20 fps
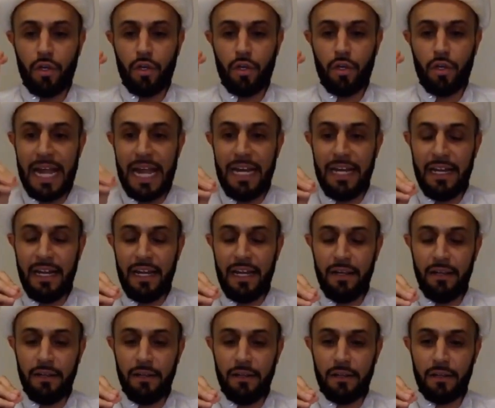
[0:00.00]

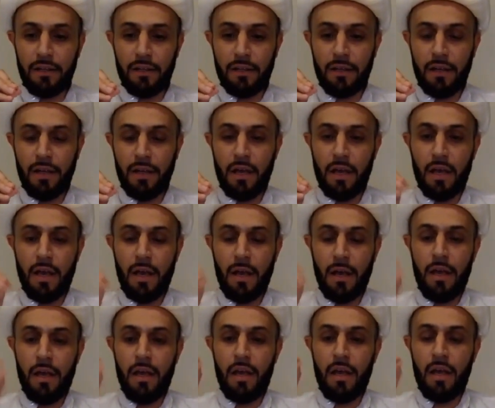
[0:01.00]
creating
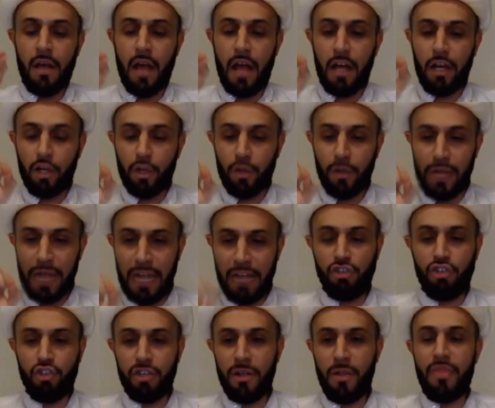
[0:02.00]
a
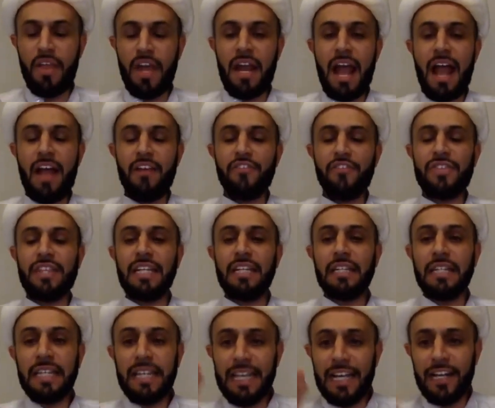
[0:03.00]
creation that has the
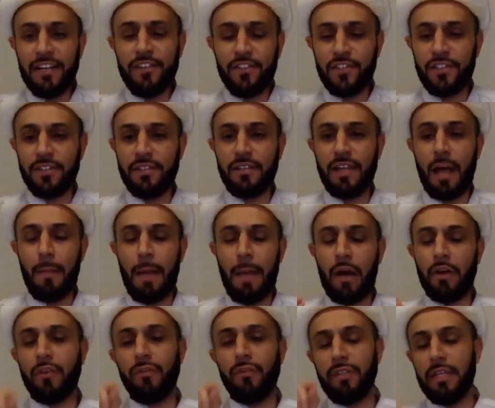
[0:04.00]
least
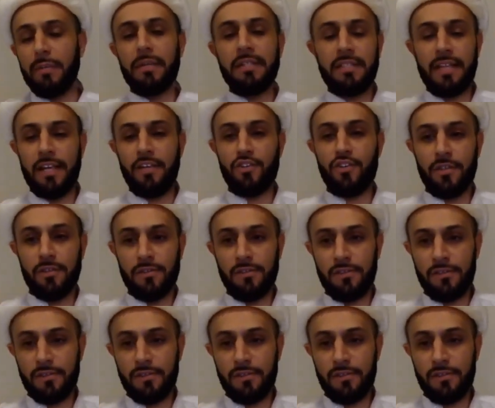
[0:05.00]
amount of limitations.